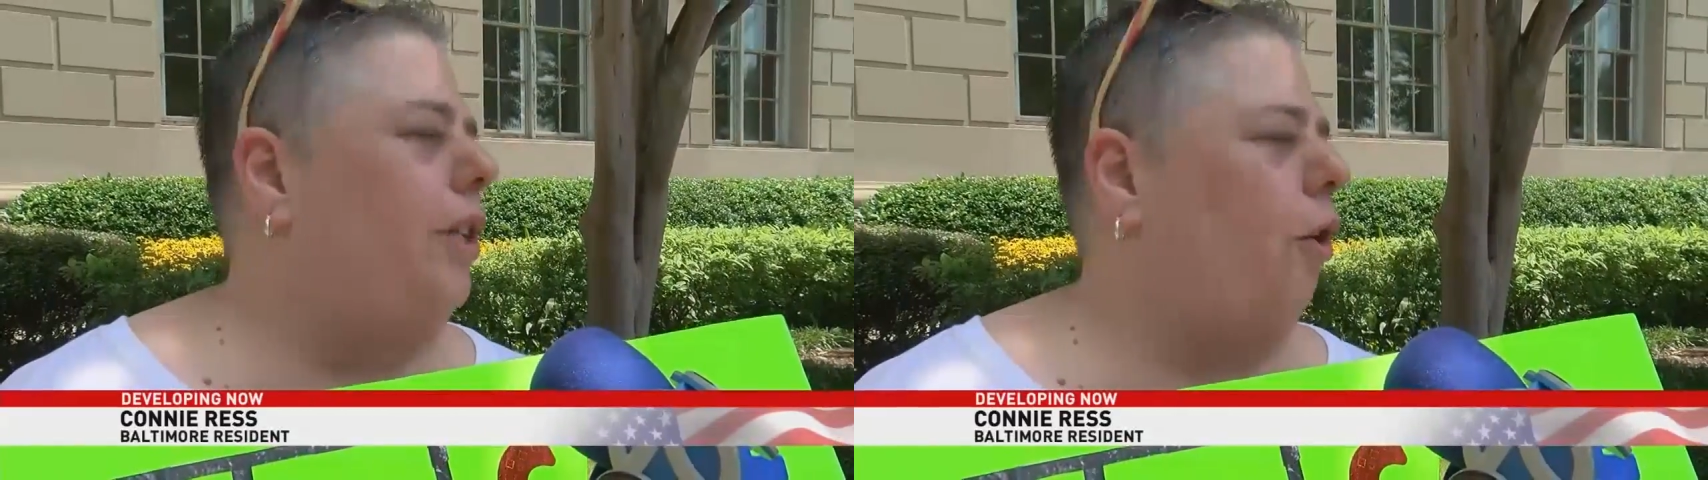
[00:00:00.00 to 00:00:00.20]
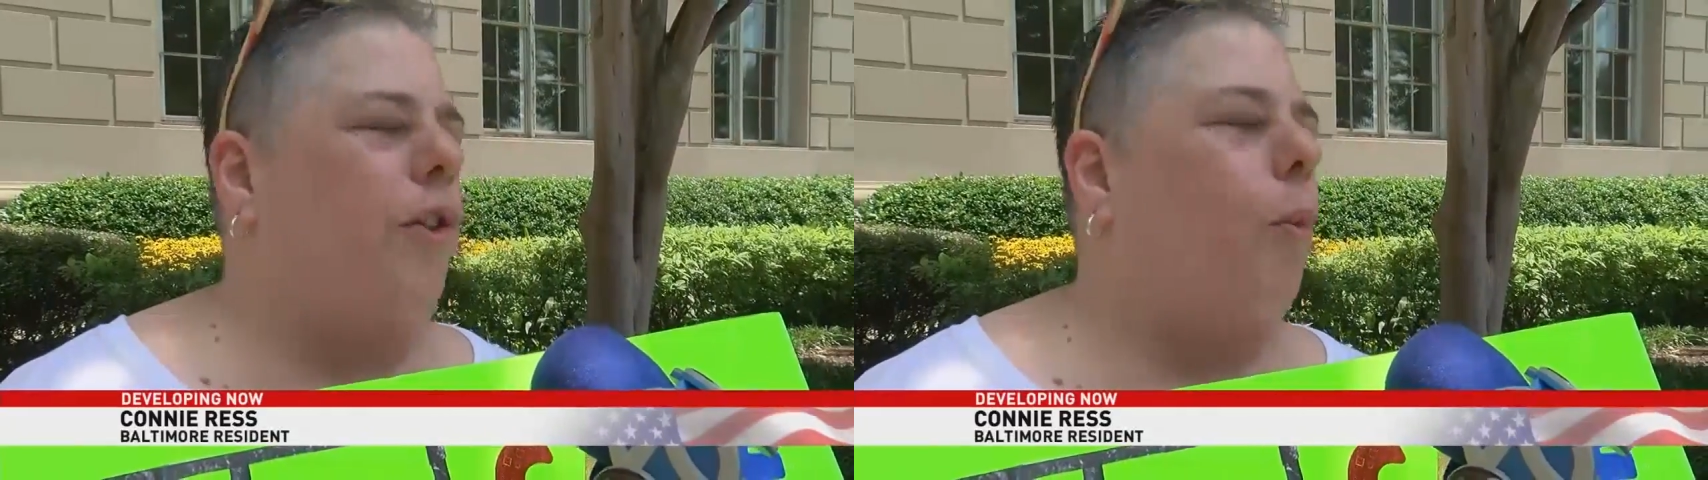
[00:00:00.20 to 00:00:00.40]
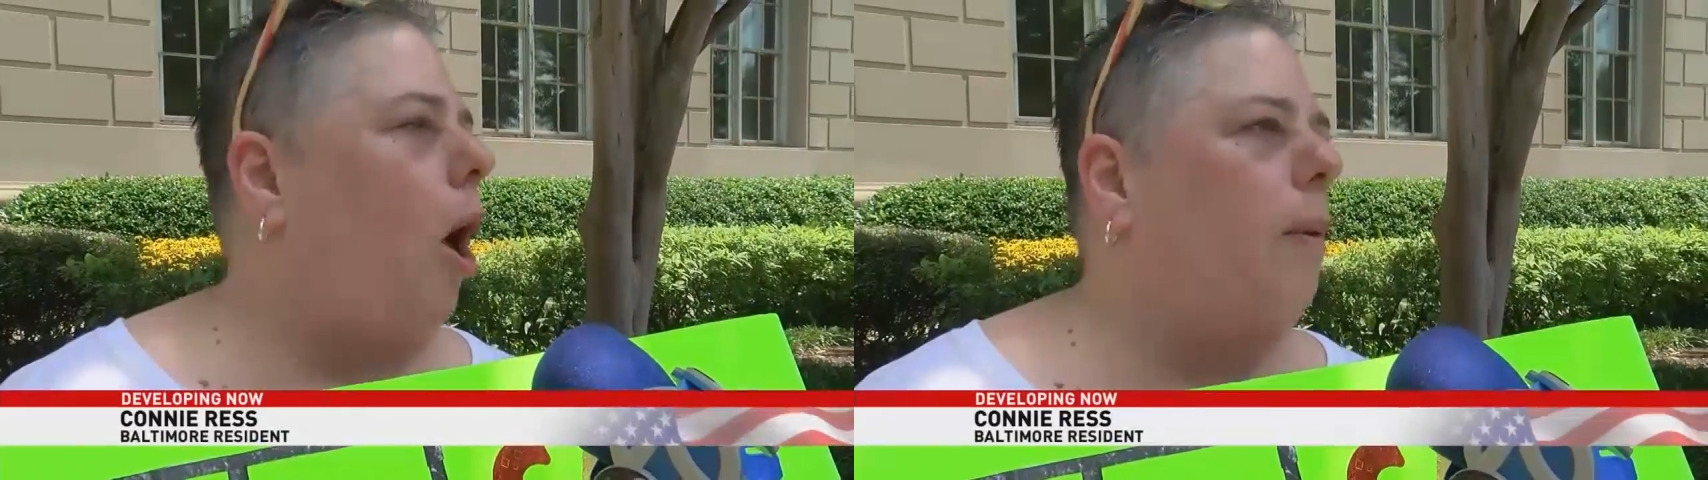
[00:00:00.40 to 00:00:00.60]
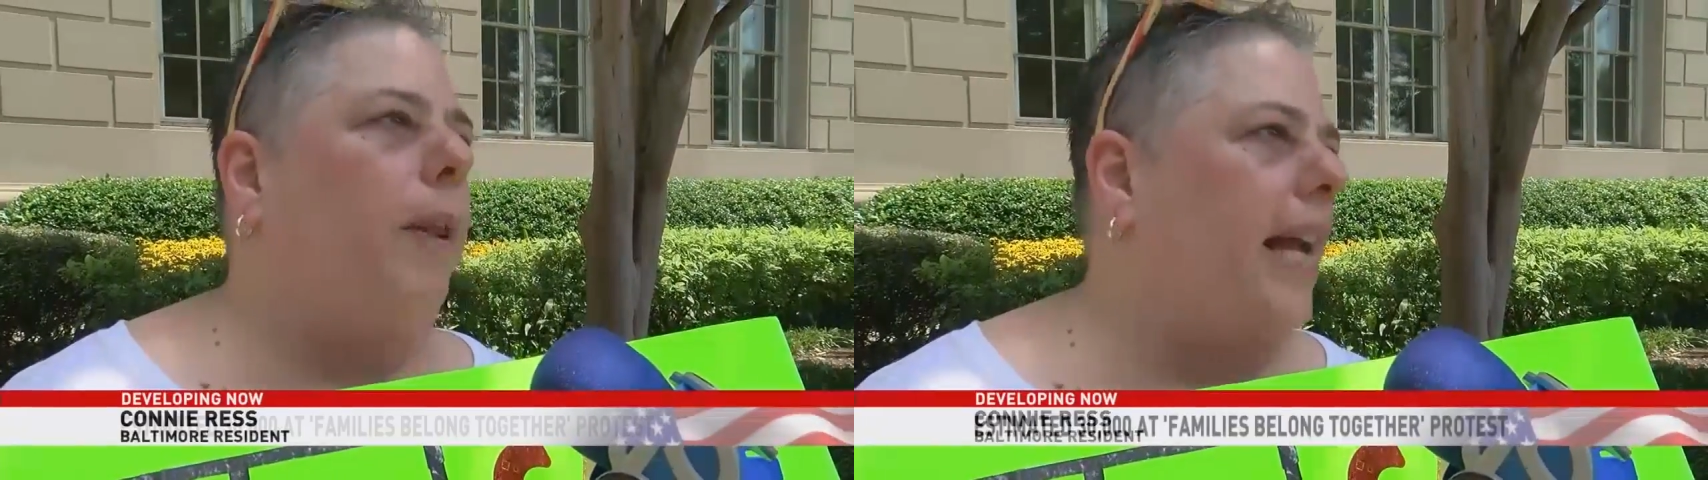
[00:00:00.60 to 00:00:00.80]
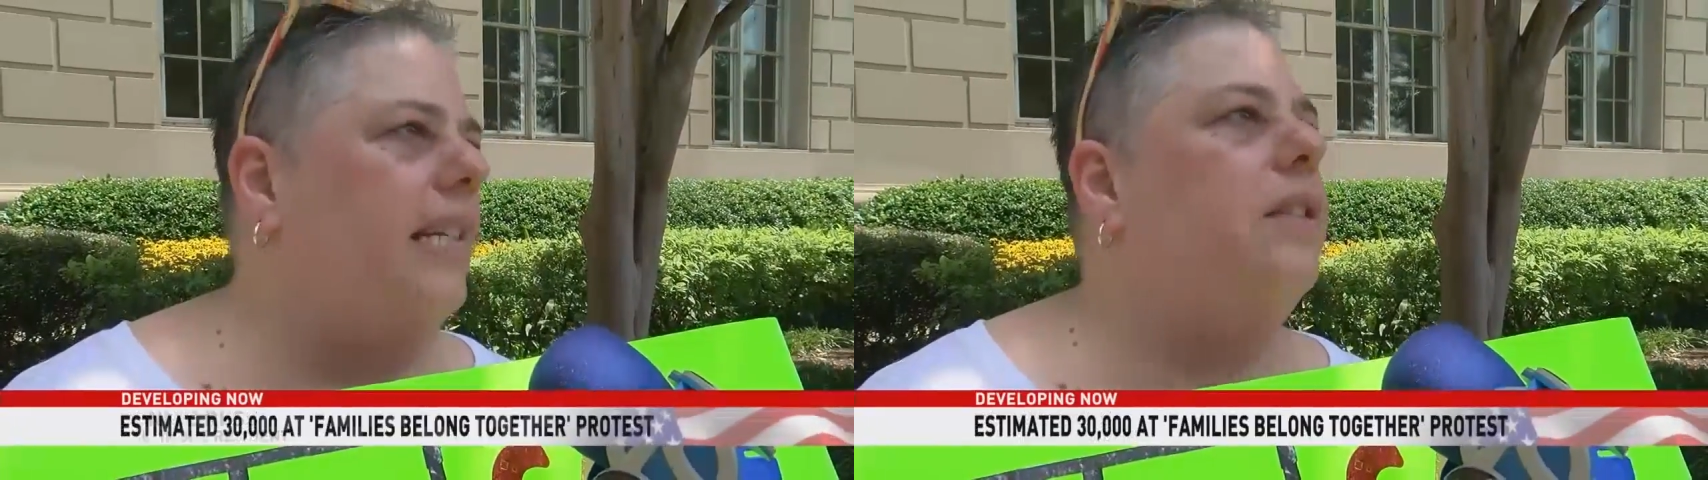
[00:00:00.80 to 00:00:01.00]
you're in the
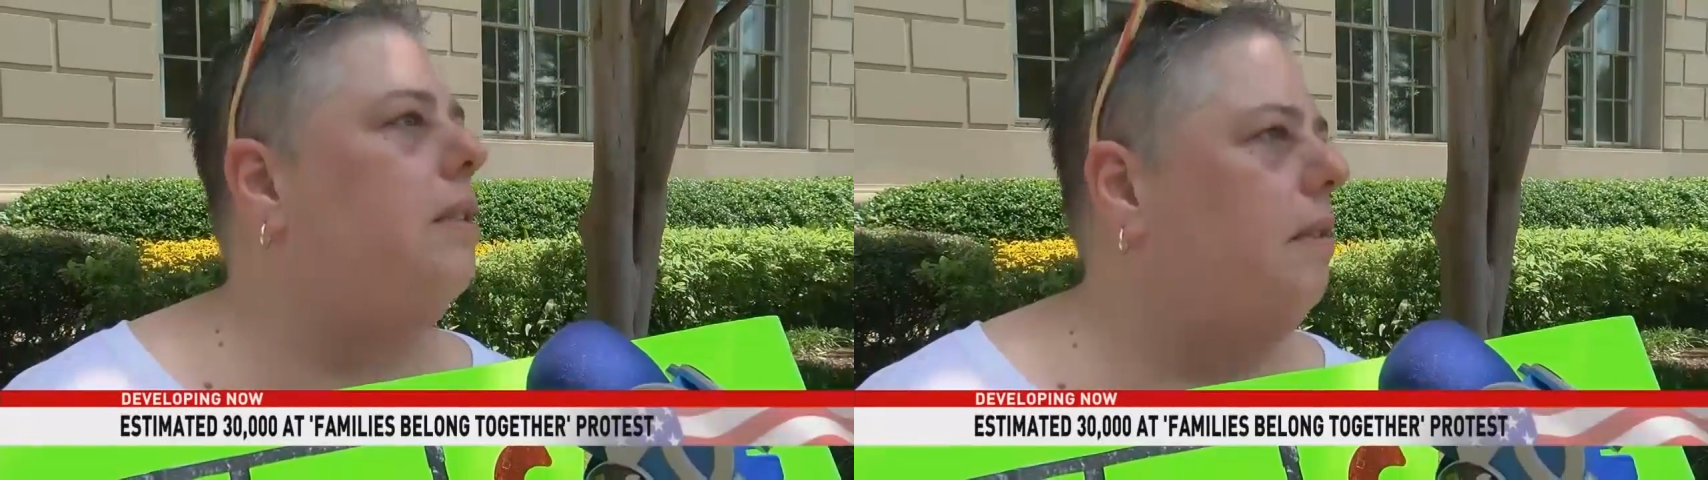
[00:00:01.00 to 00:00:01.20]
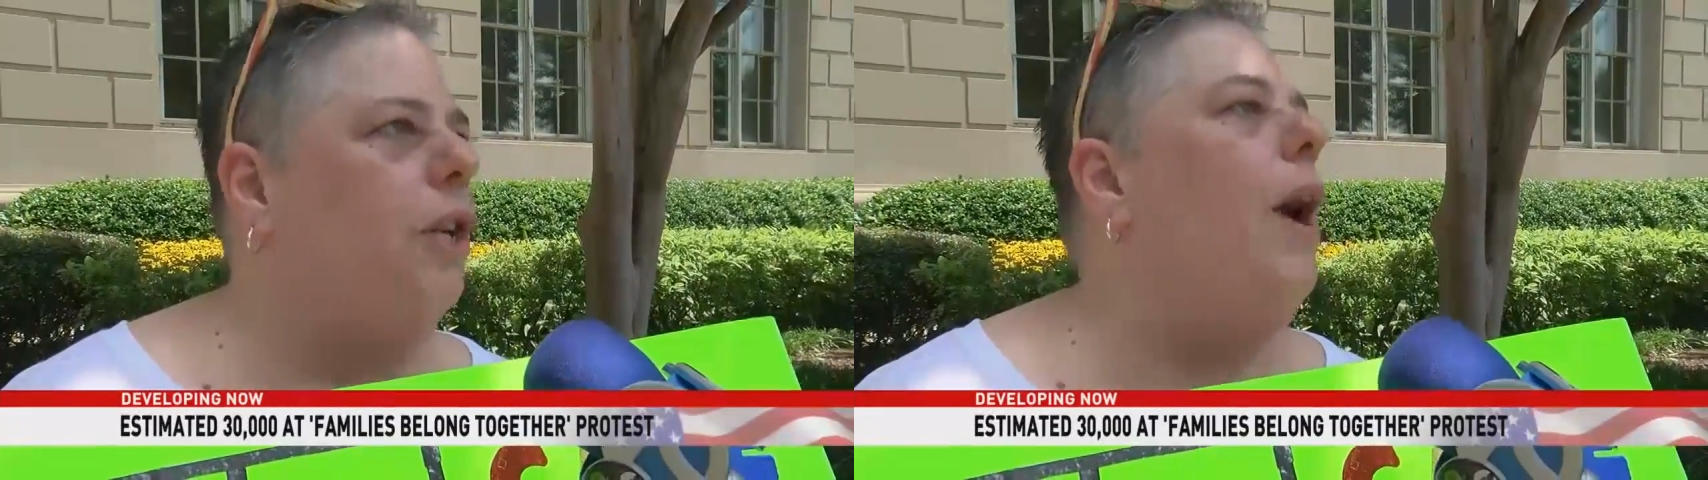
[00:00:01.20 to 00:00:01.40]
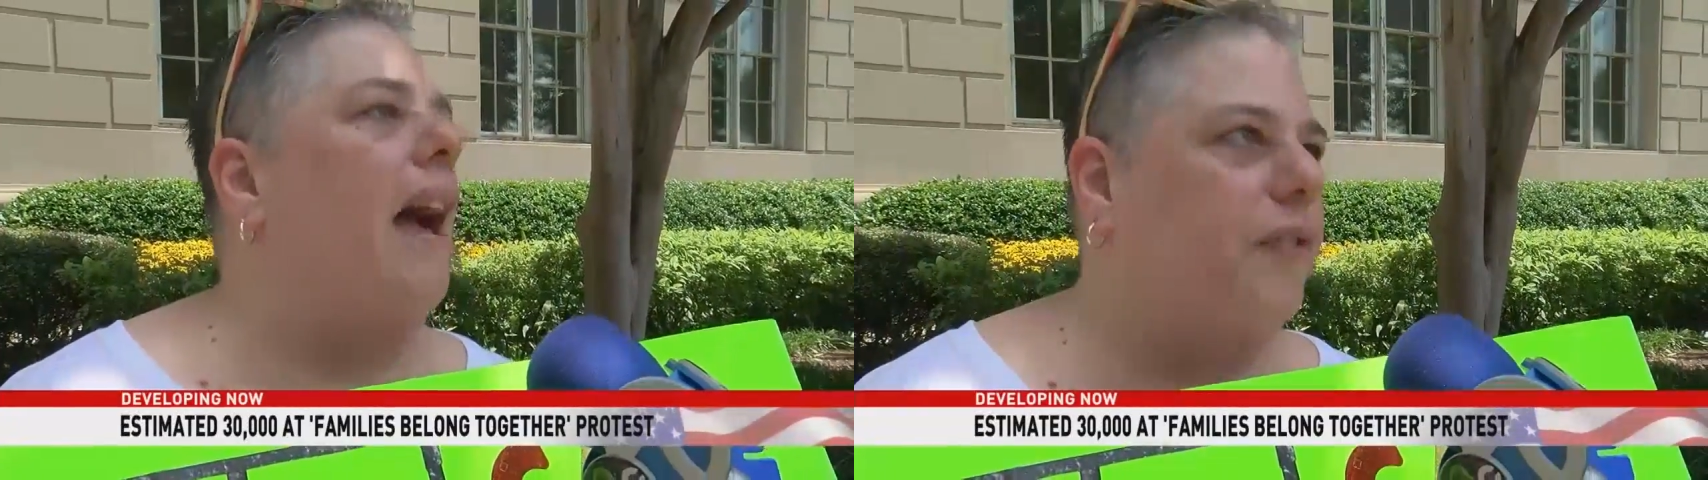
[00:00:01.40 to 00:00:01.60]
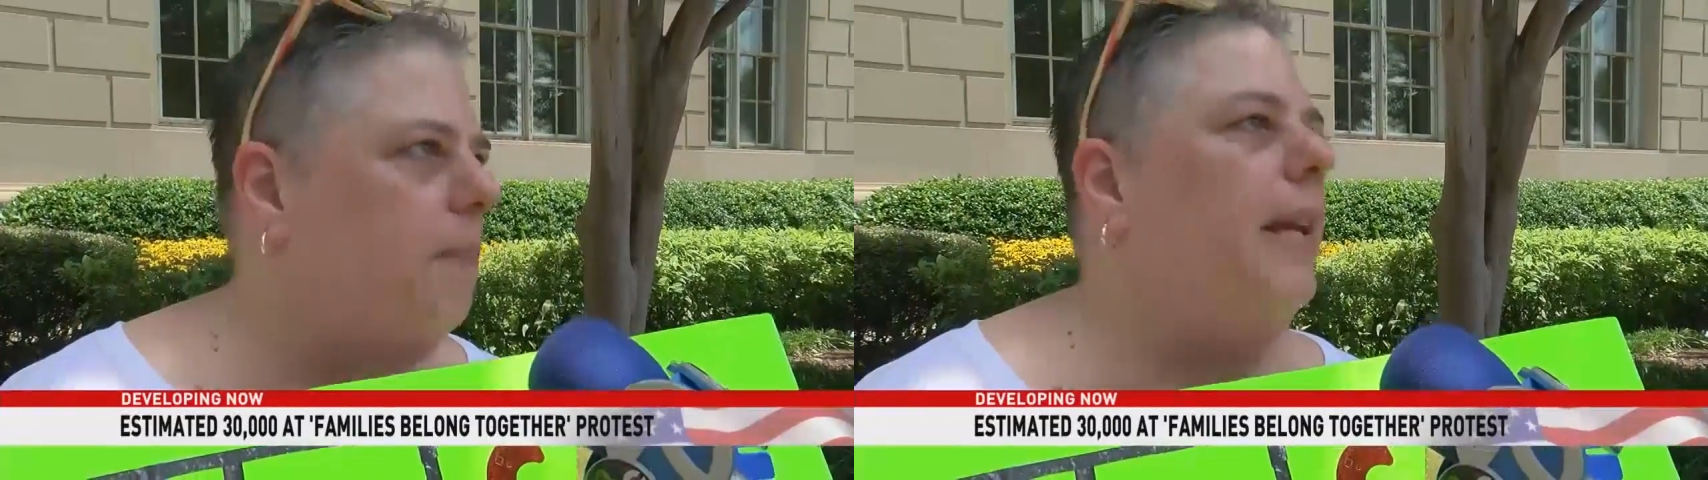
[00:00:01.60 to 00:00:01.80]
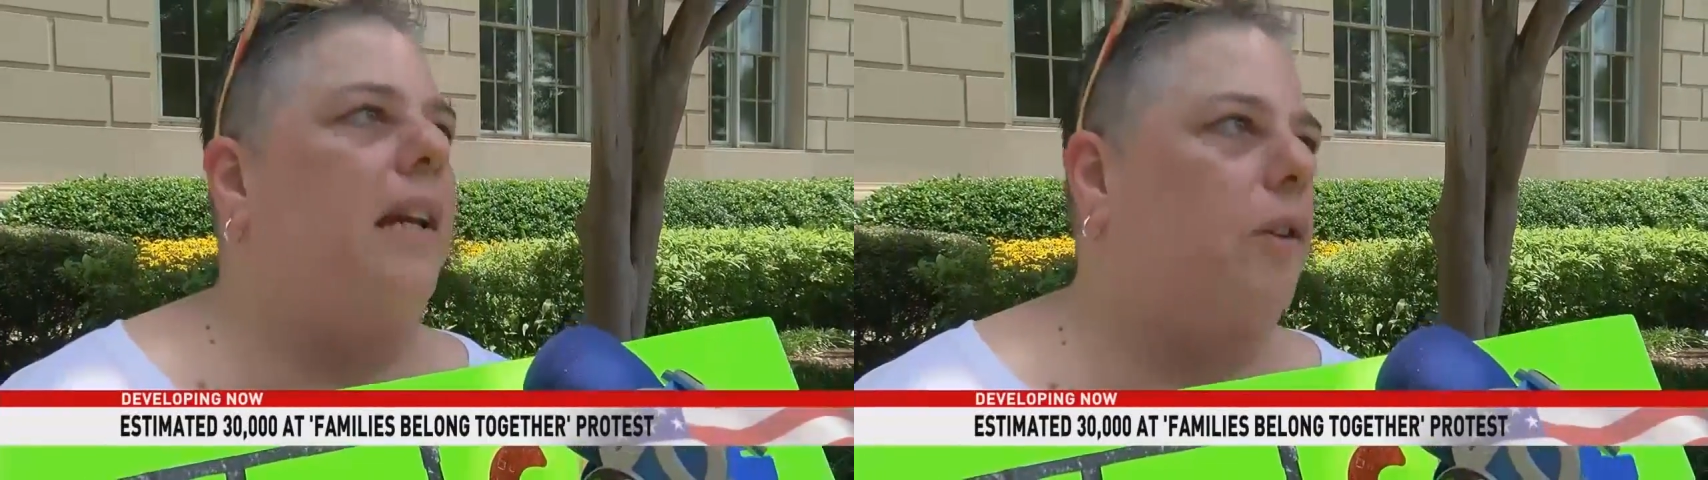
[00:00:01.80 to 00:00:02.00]
wrong place. You have
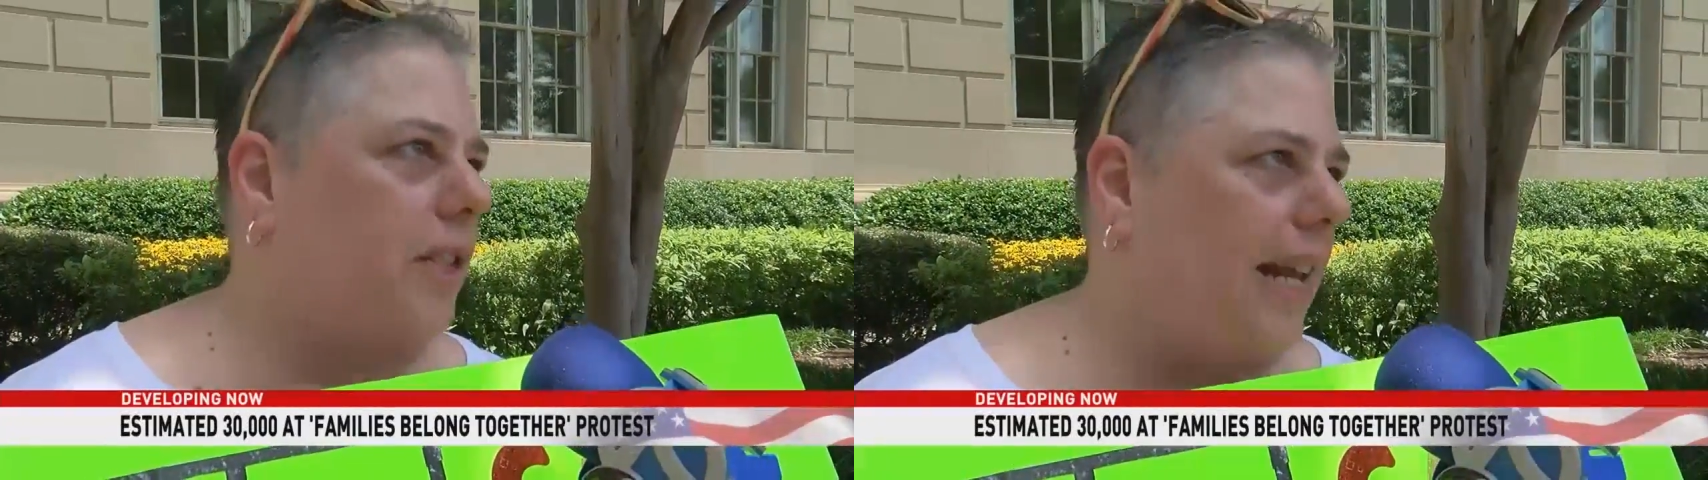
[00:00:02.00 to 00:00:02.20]
to be here